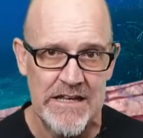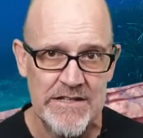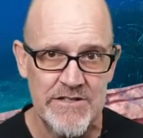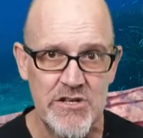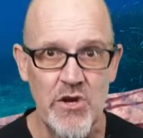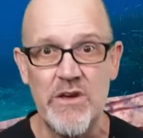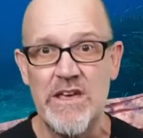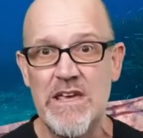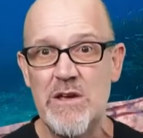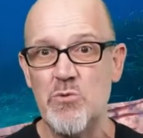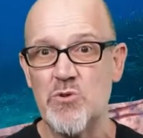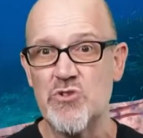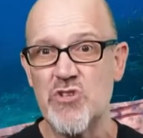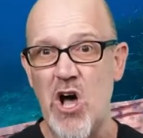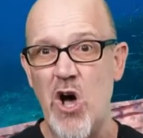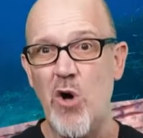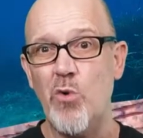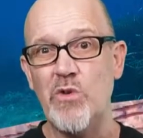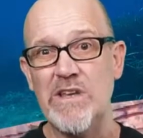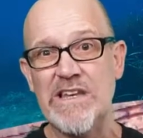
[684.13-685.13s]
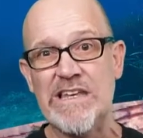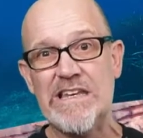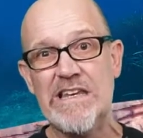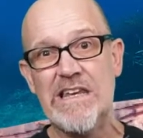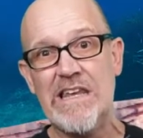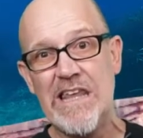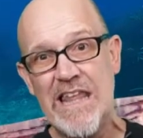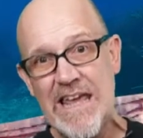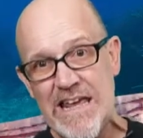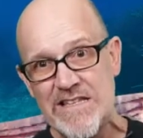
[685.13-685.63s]
So it was only
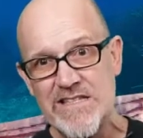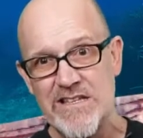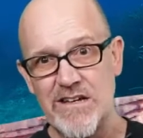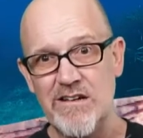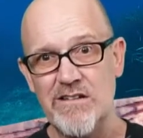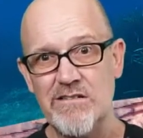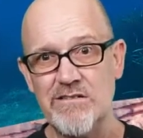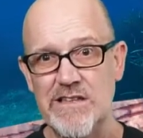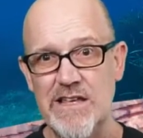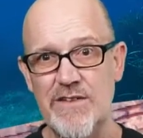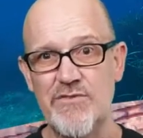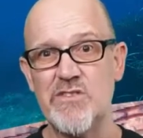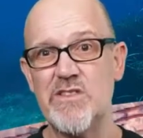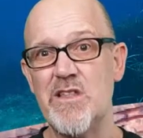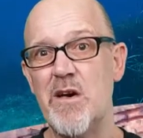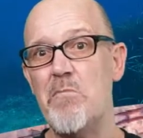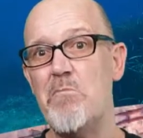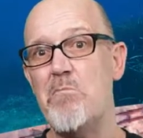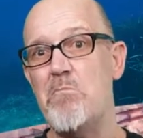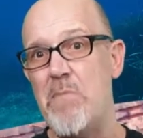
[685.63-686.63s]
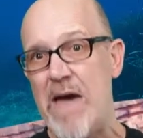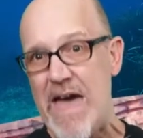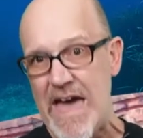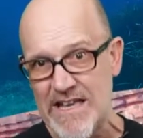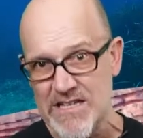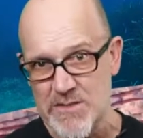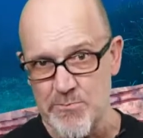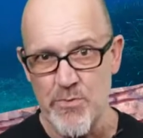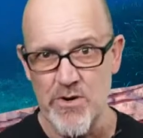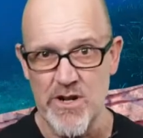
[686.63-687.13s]
later, given the
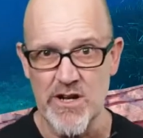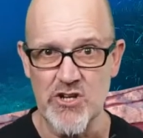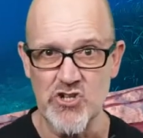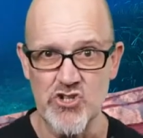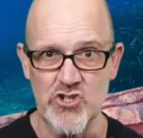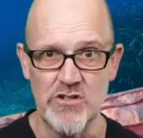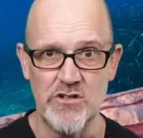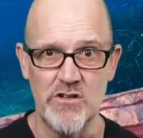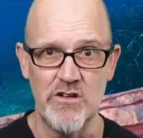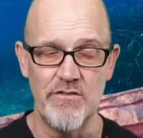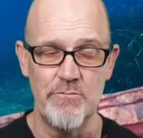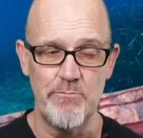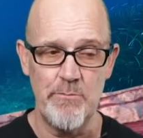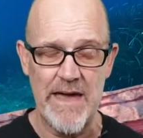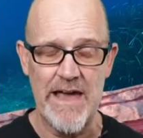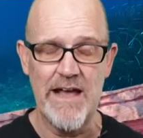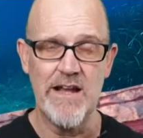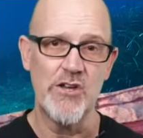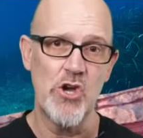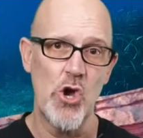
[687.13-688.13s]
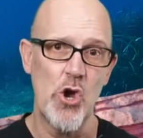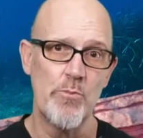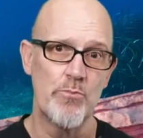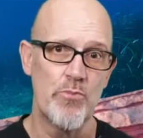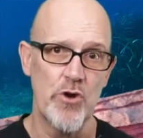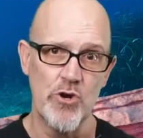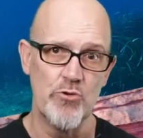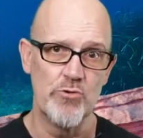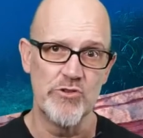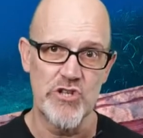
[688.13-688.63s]
mass production of
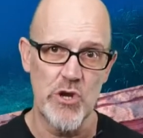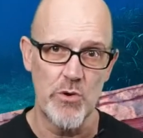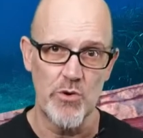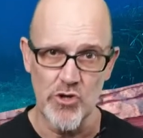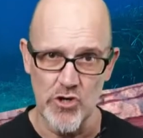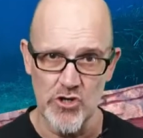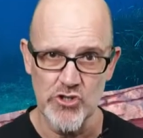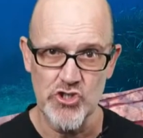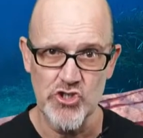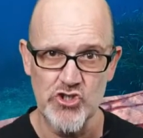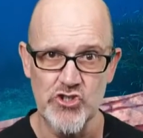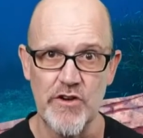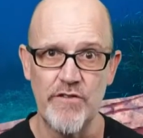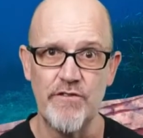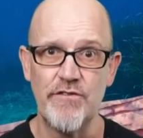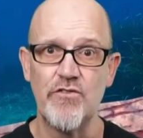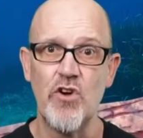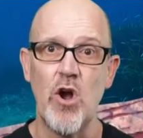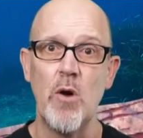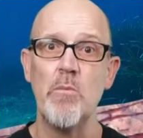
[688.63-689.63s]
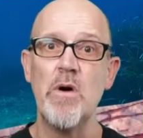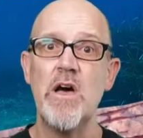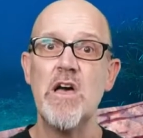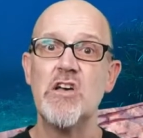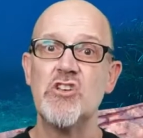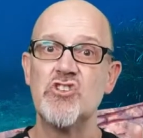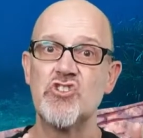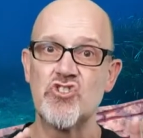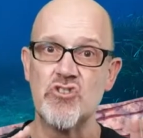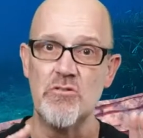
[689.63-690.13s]
Paleoproterozoic oxygen from
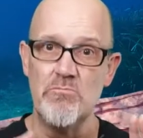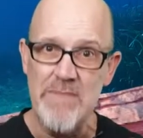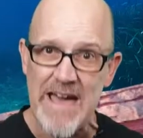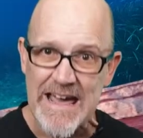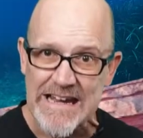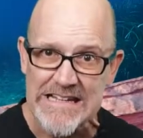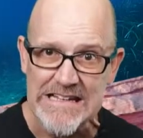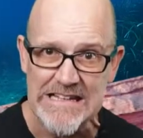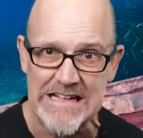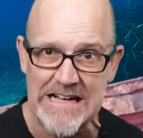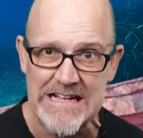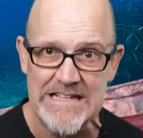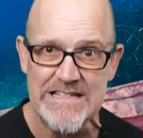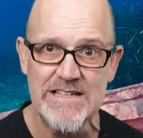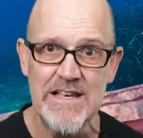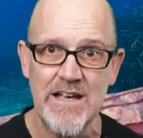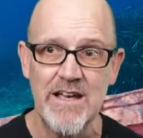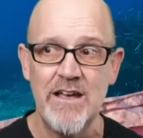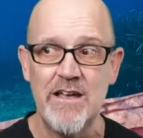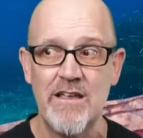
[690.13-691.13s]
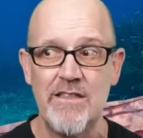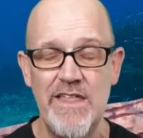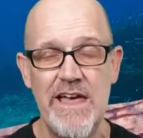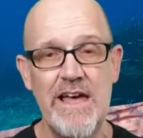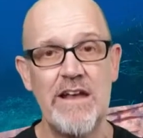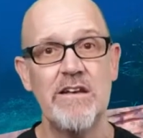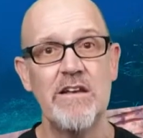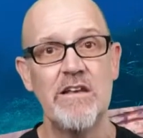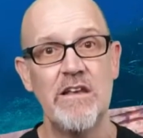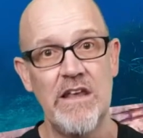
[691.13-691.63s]
stromatolites,
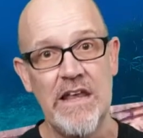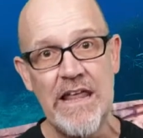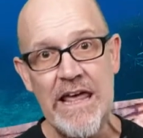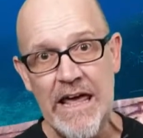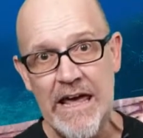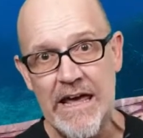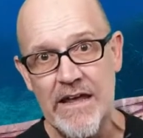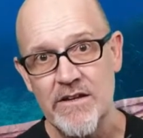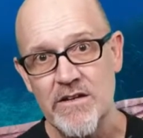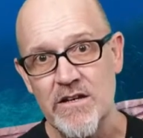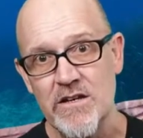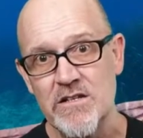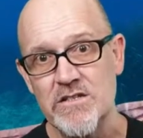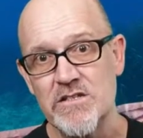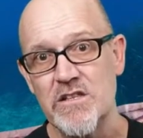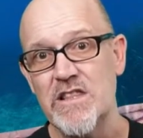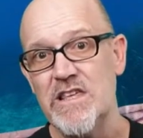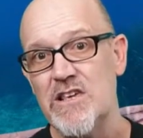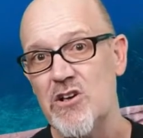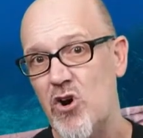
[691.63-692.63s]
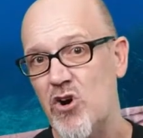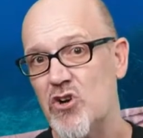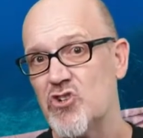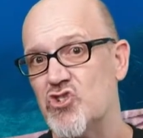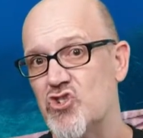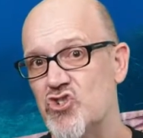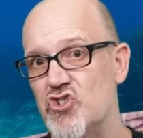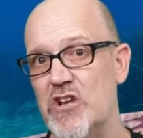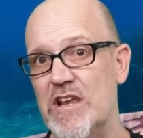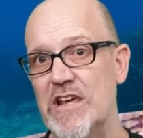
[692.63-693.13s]
that led to the
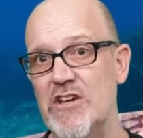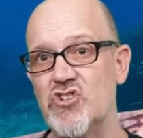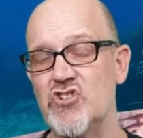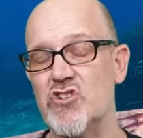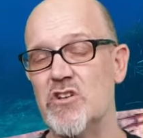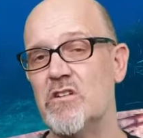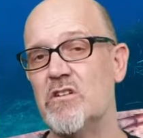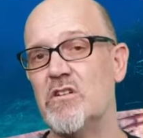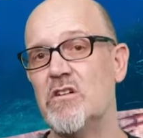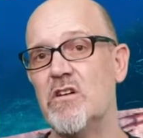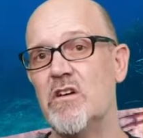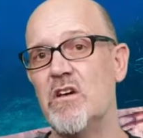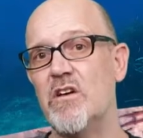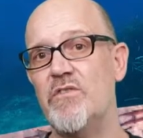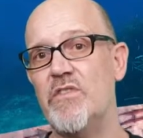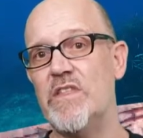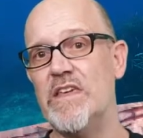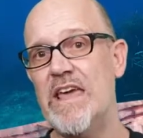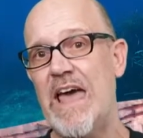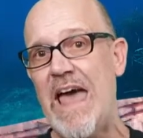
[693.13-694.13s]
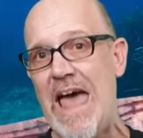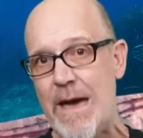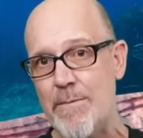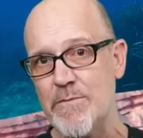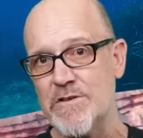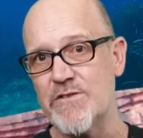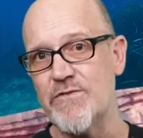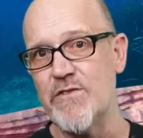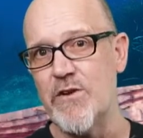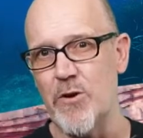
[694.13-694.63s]
oxygenation of the
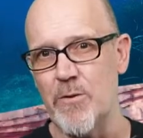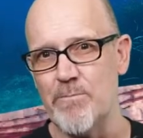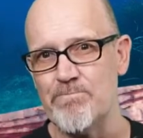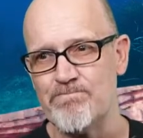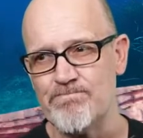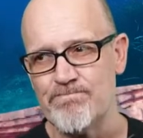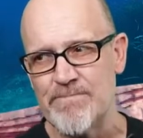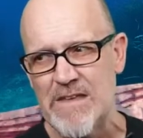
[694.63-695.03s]
atmosphere.